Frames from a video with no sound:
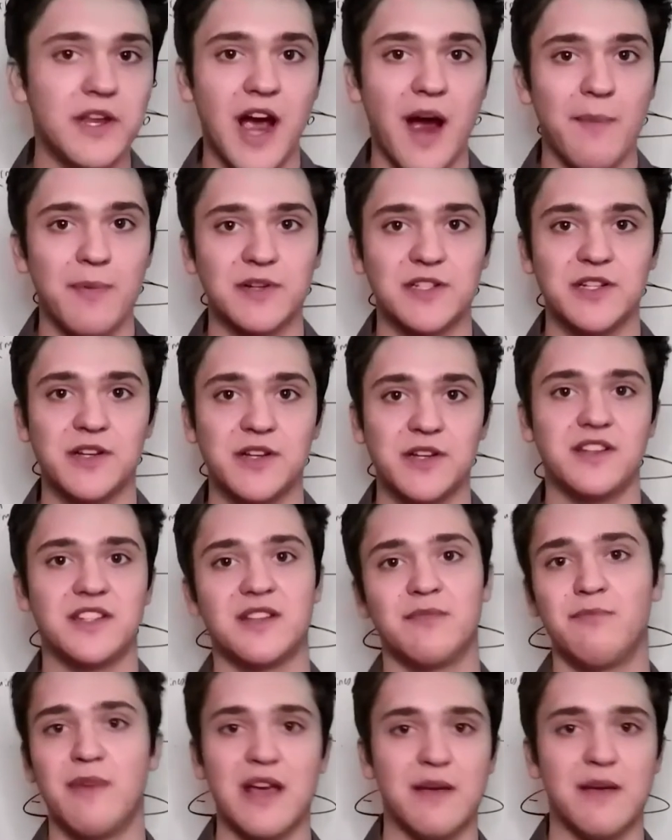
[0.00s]
opportunities
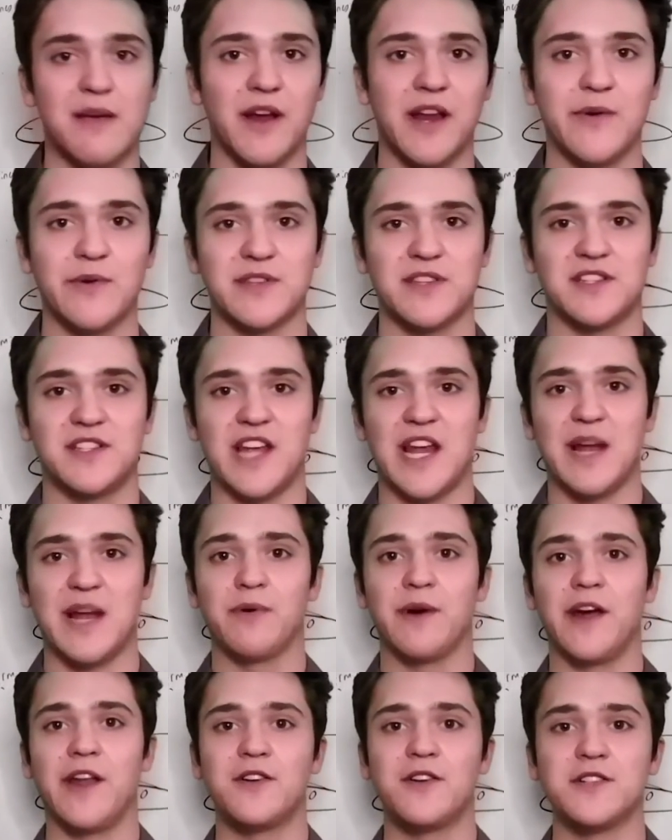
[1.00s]
to make money with
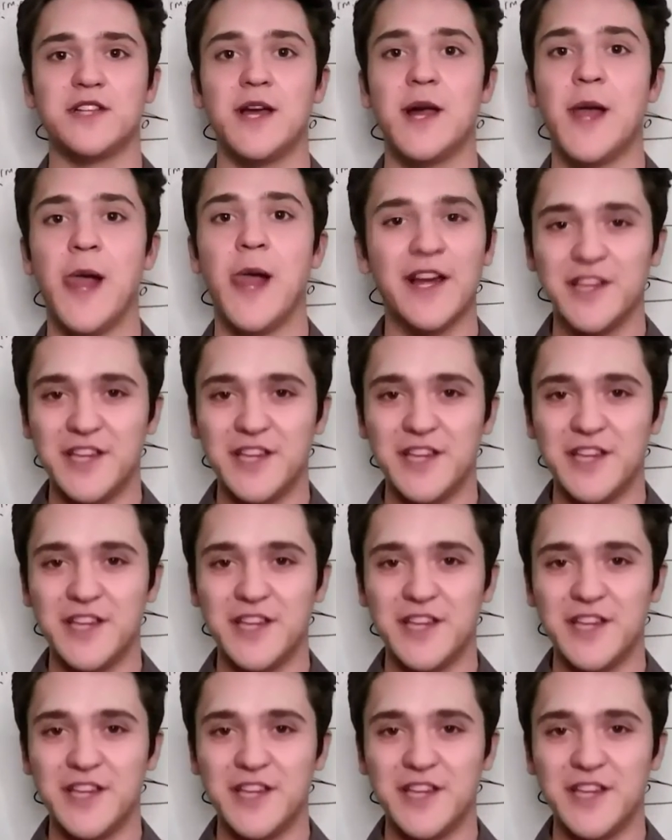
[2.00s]
sustainable energy.